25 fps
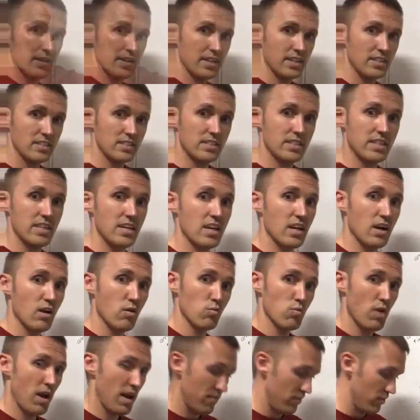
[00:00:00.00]
is the
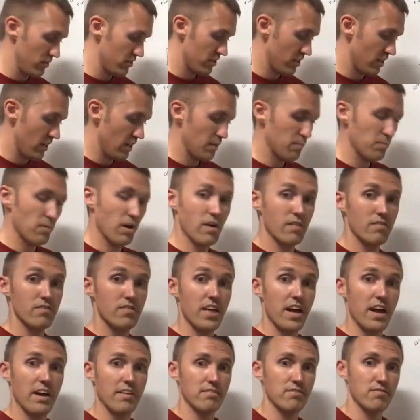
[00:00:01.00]
arrival time of
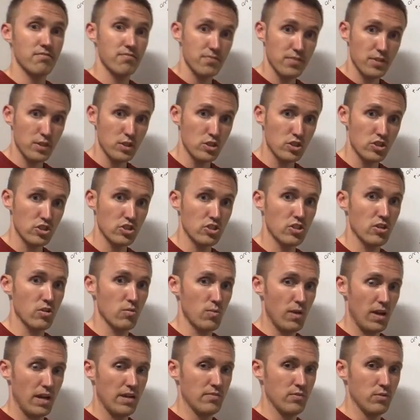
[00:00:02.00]
that first
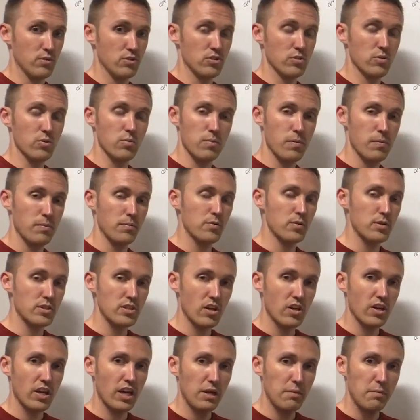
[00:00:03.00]
arrival. So remember, we're
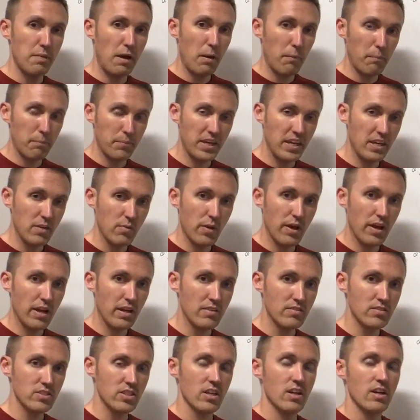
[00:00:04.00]
talking about p
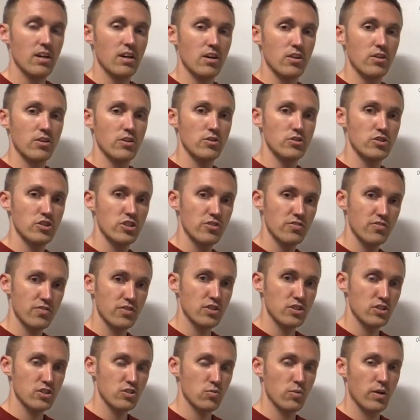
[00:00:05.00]
waves. Those are the
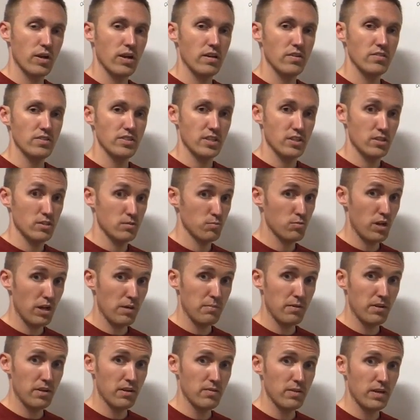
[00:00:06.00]
first waves. They're the
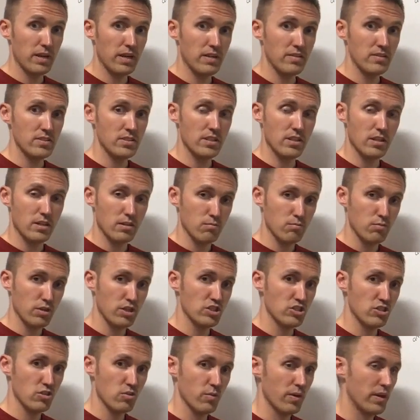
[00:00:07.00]
primary waves. They're
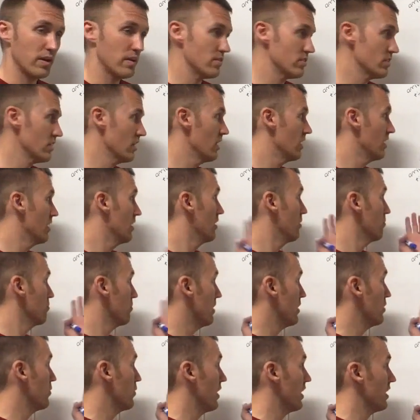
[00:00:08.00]
compressional waves.
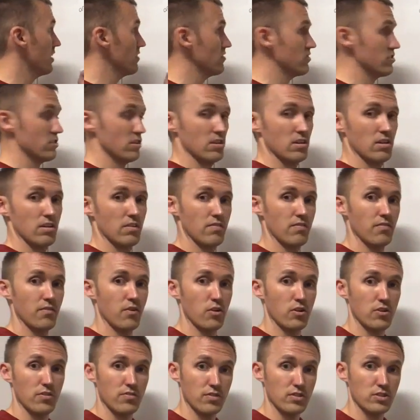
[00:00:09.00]
P waves
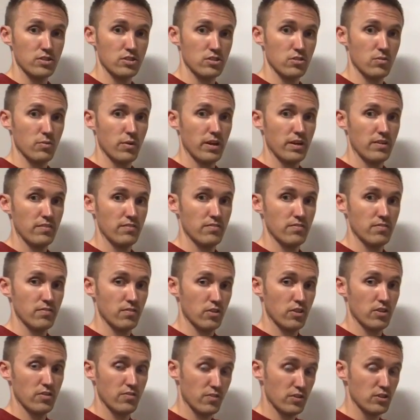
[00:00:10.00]
are the first
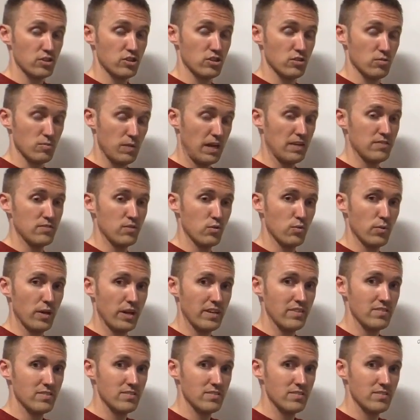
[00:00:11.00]
arriving